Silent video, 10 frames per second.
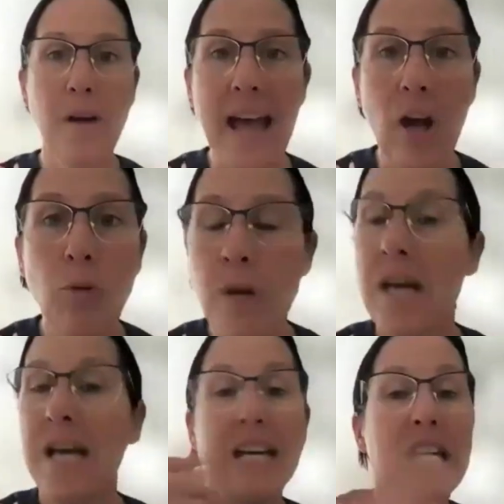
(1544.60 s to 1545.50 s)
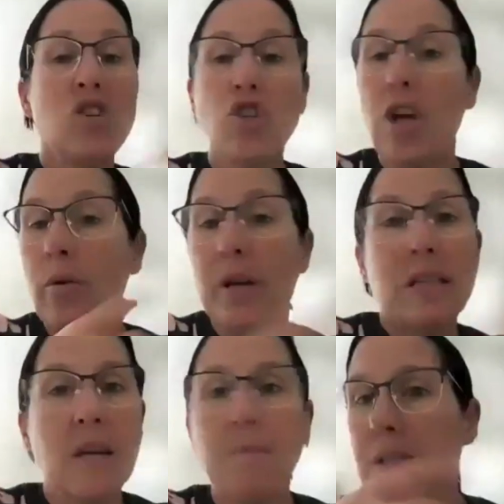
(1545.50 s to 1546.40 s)
for help. He's sharing
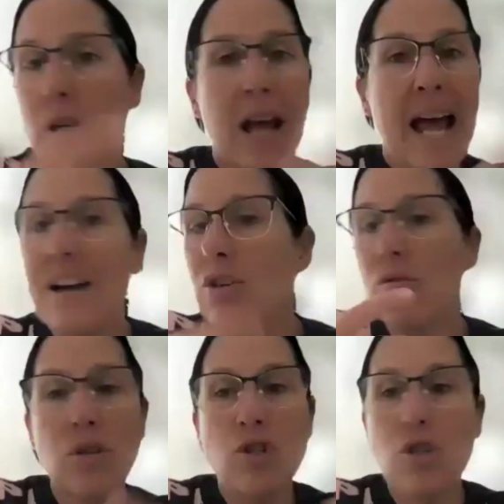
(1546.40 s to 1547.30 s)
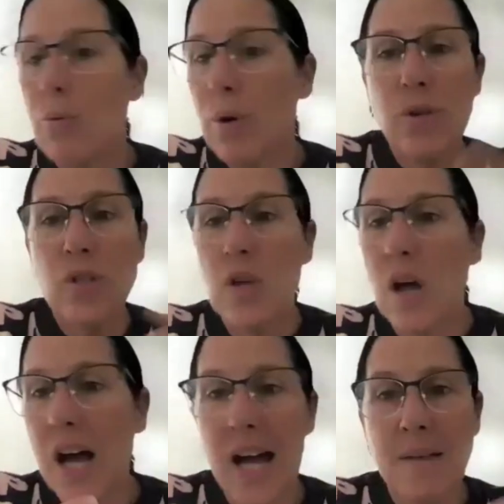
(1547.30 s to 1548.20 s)
tips on how you can do it all the
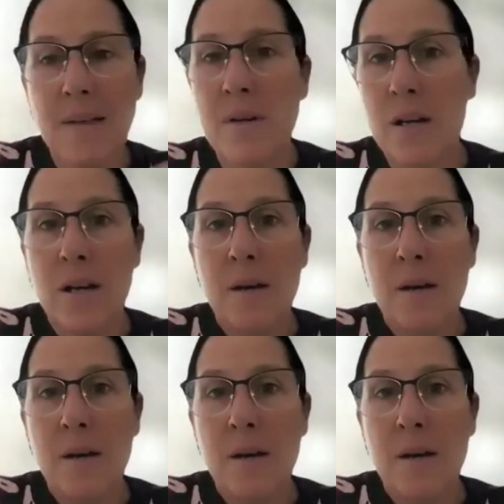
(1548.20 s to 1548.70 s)
time,